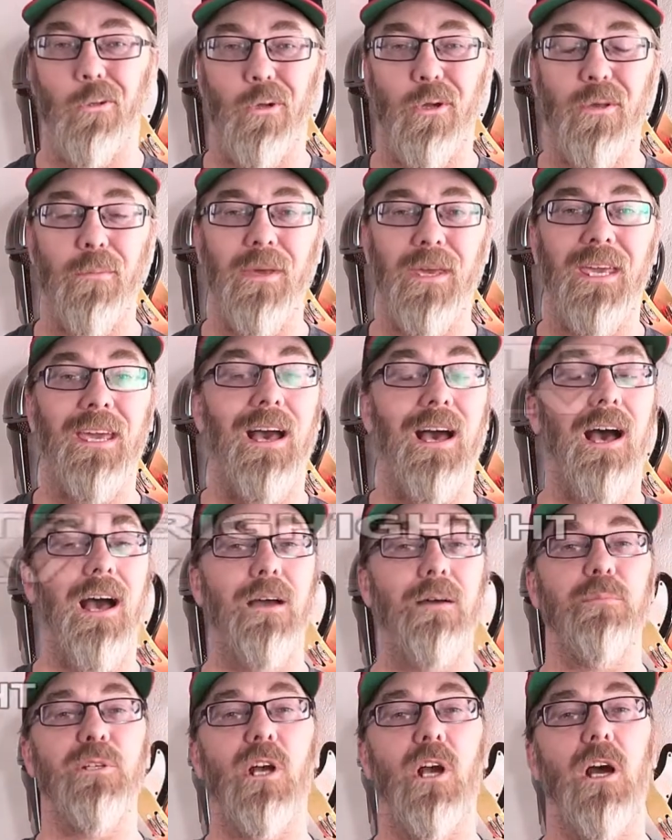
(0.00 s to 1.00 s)
including me.
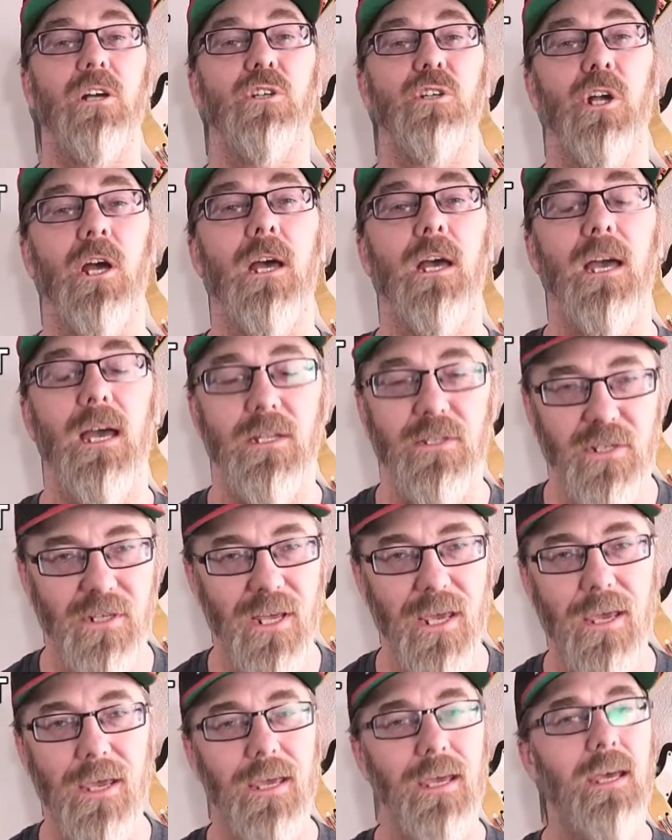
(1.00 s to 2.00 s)
I'm Josh, and
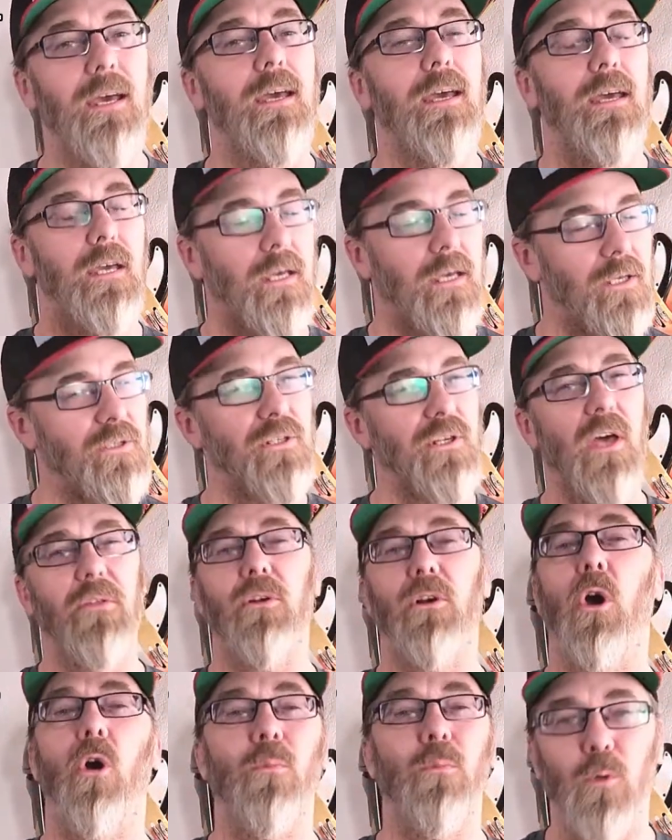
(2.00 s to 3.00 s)
today is
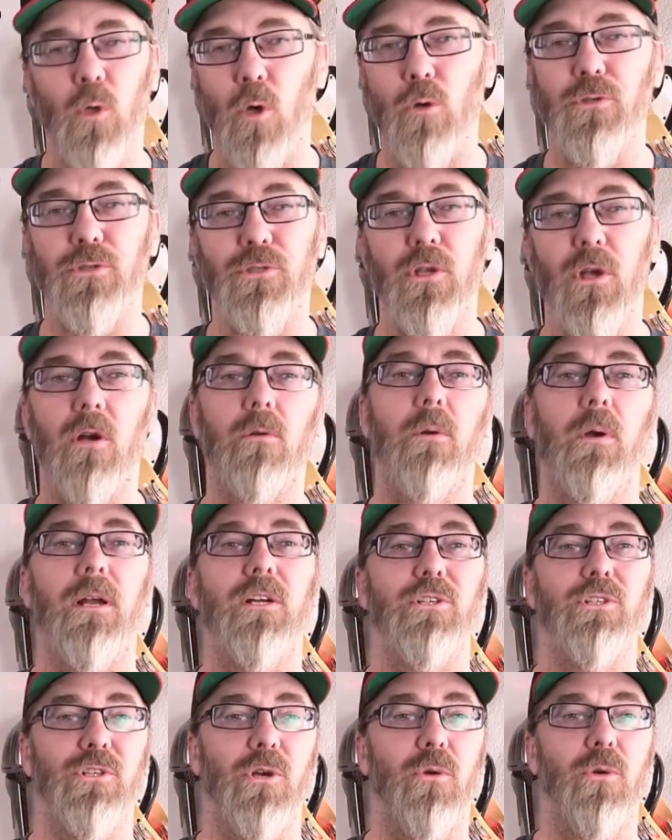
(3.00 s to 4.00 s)
another homegrown
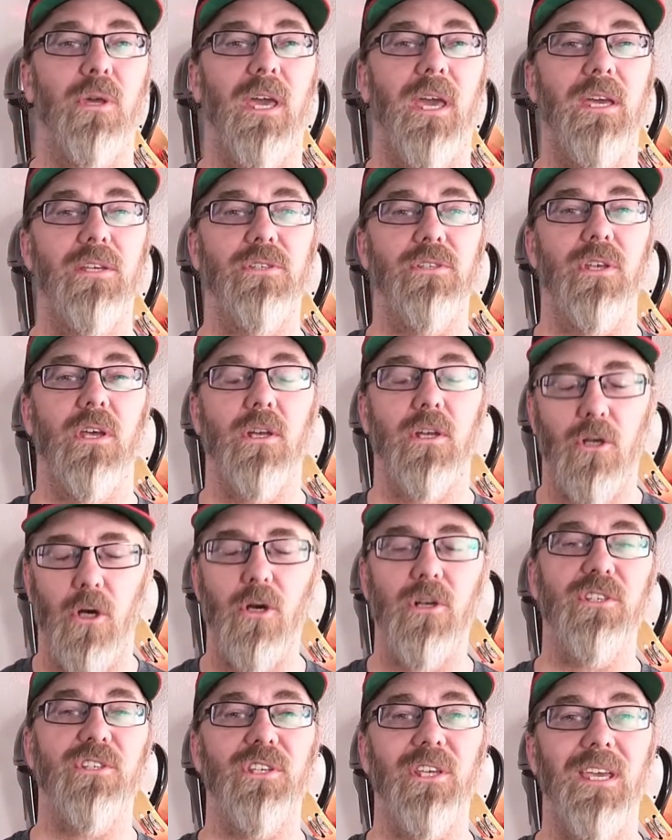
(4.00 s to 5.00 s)
songwriter showcase
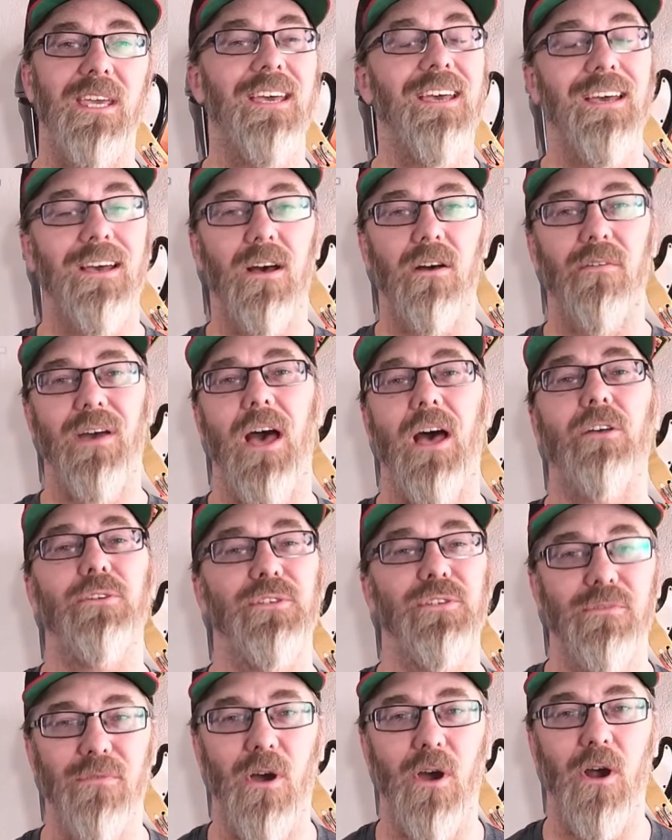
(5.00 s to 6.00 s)
courtesy of Hal
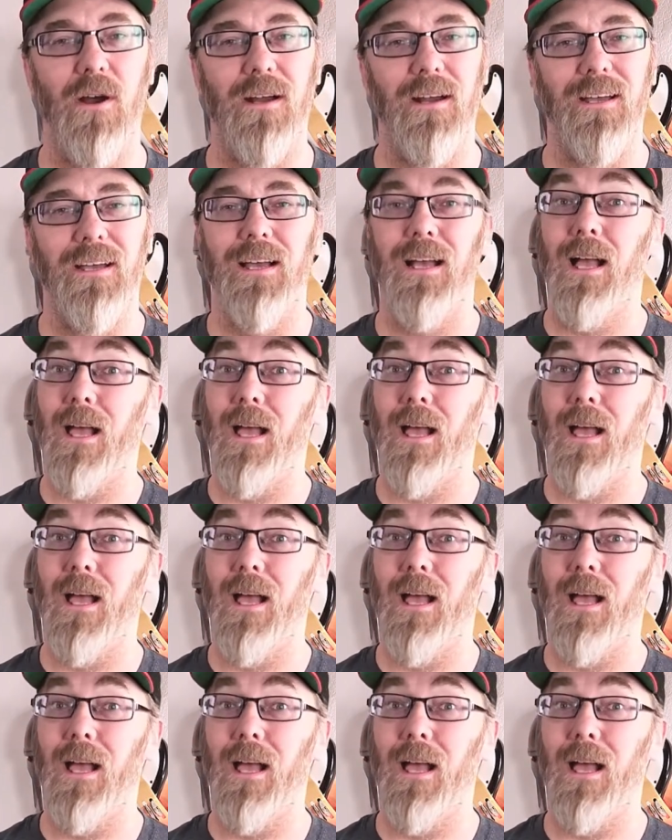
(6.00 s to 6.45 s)
Savar.